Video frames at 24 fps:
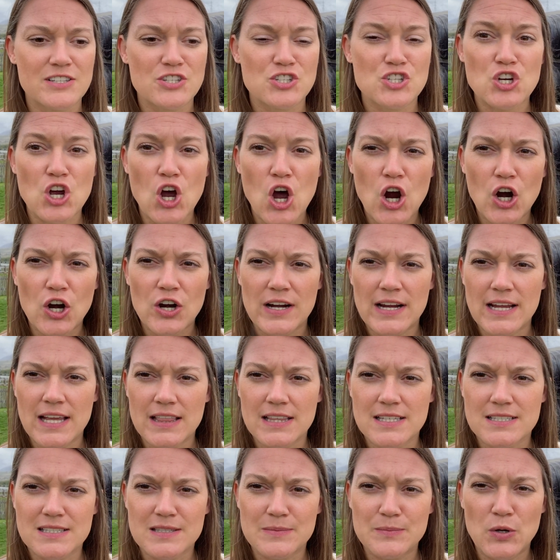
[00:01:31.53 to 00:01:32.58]
charring, the
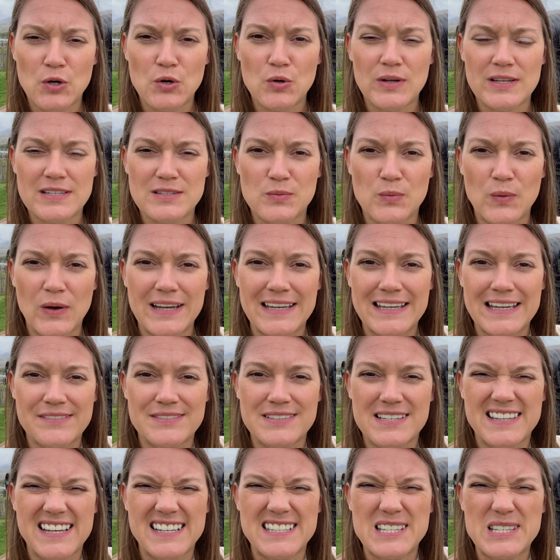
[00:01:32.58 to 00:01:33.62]
smoke, is what gives
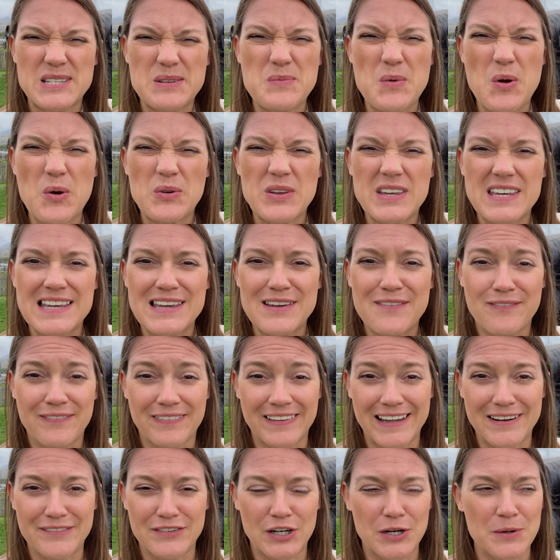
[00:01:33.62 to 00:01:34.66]
it that smoky
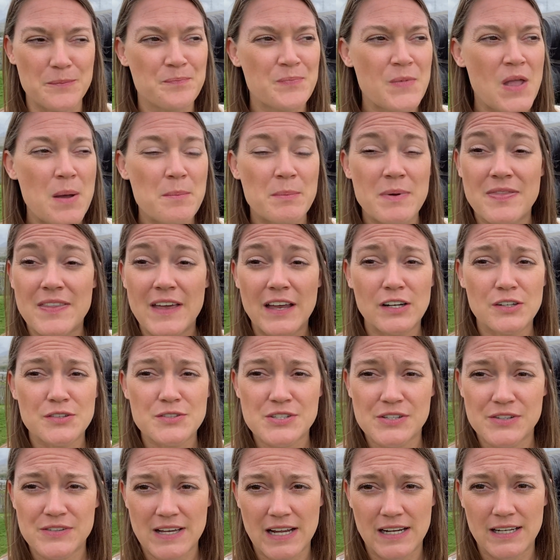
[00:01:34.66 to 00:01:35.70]
flavor. But they don't
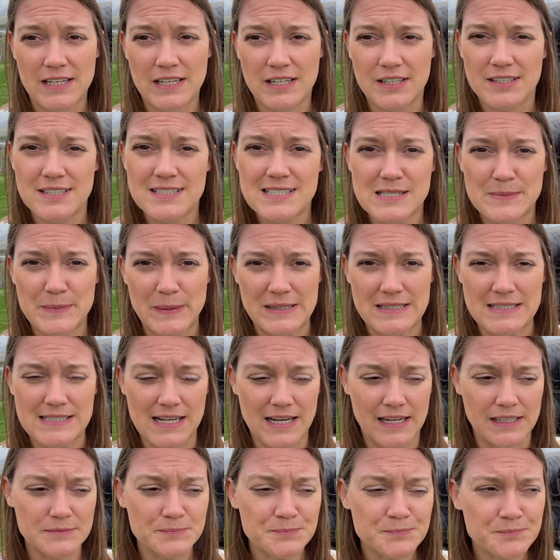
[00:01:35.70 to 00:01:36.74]
do that here in
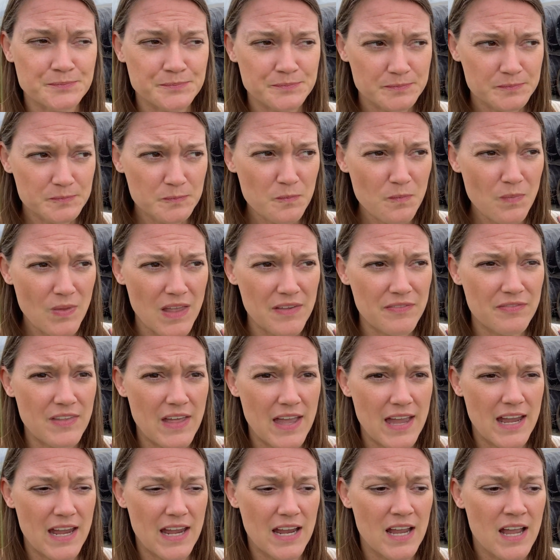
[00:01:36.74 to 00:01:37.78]
Speyside.
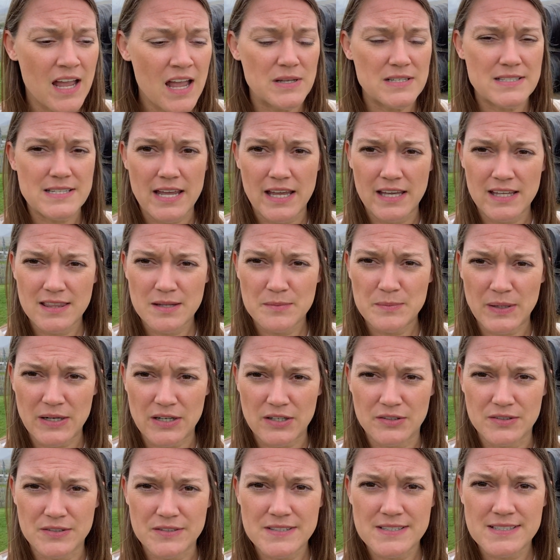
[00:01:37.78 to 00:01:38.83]
They take the
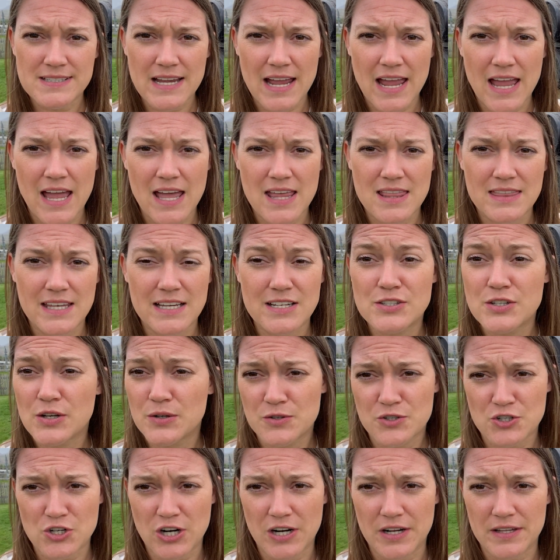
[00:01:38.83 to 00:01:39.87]
barrels and they don't
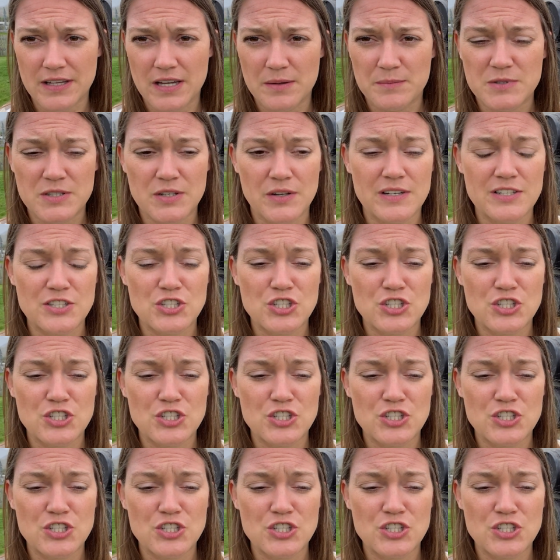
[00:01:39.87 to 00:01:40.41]
char them, so it